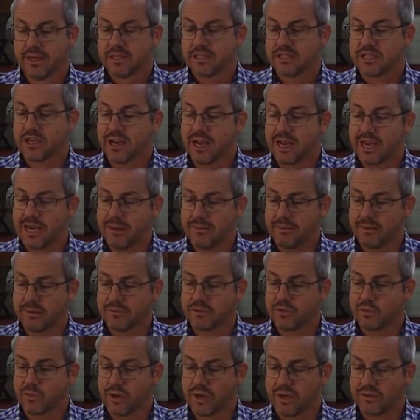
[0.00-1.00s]
So
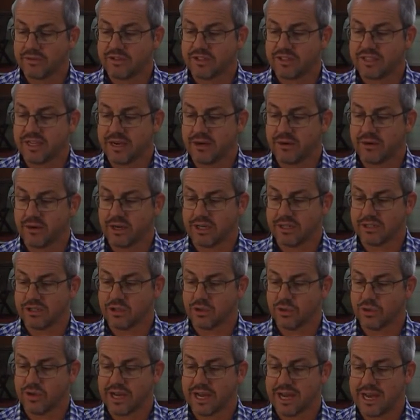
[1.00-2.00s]
Abram's wife Sarai
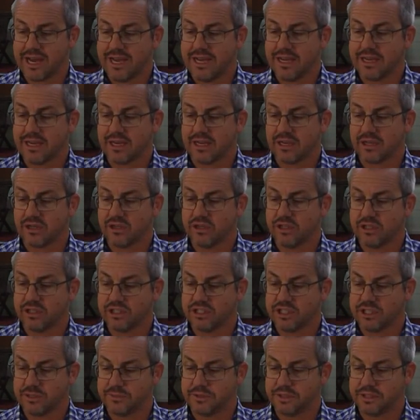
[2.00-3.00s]
took Hagar, her
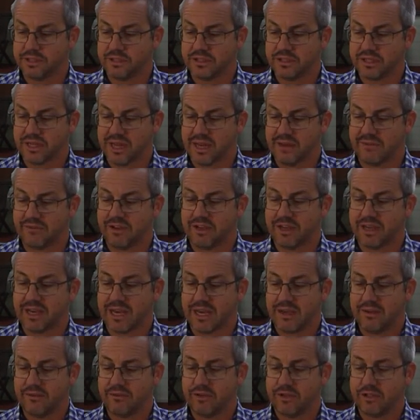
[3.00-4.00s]
Egyptian slave, and
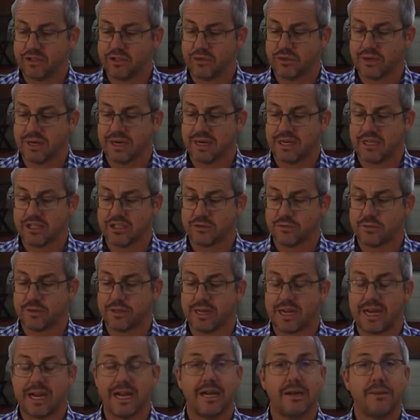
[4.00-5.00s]
gave her to her
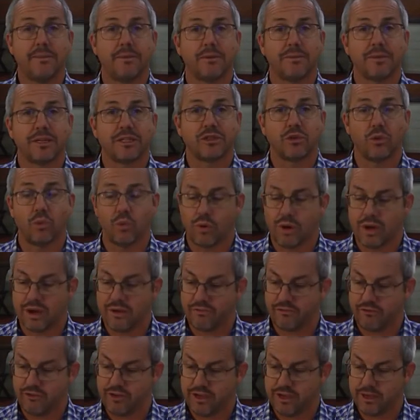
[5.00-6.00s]
husband Abram as a
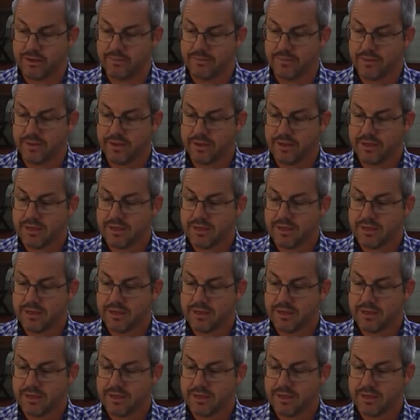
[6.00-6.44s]
wife for him.